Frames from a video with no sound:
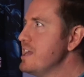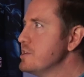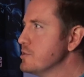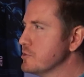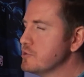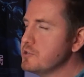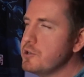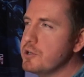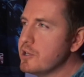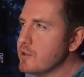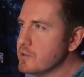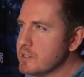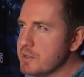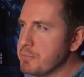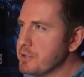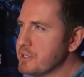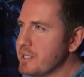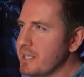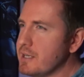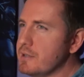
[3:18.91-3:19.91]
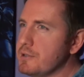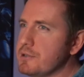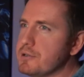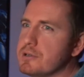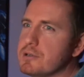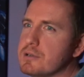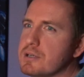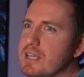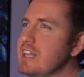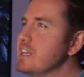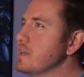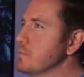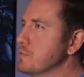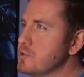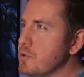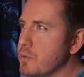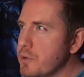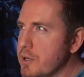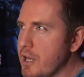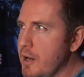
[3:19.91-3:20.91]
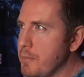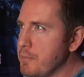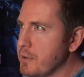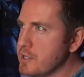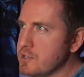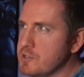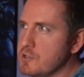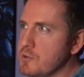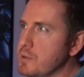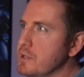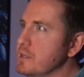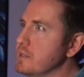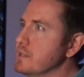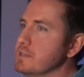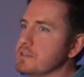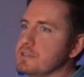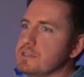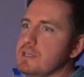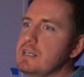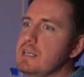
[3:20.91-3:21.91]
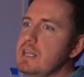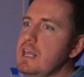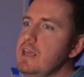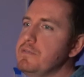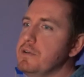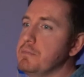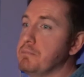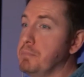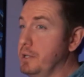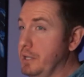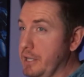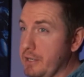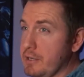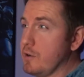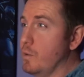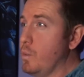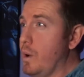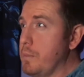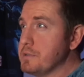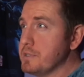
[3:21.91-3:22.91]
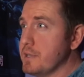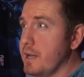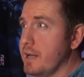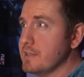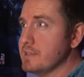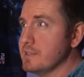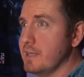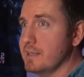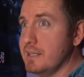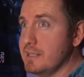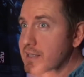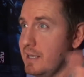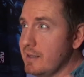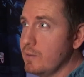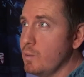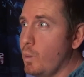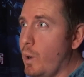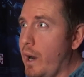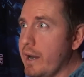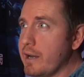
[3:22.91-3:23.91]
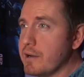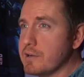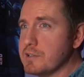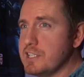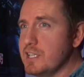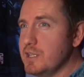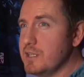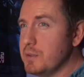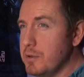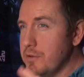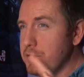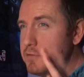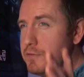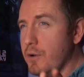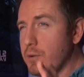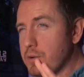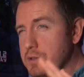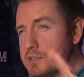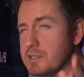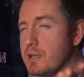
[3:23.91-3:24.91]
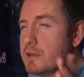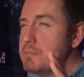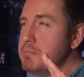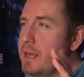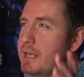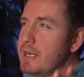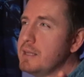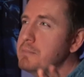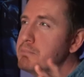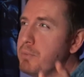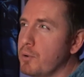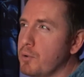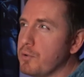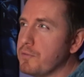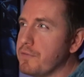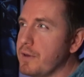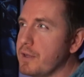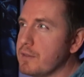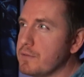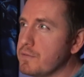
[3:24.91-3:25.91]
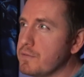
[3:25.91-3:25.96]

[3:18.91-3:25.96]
Angel Studios in particular, Kingdom Story companies doing this, and even political websites like the Daily Wire seem to be focused on making bold faith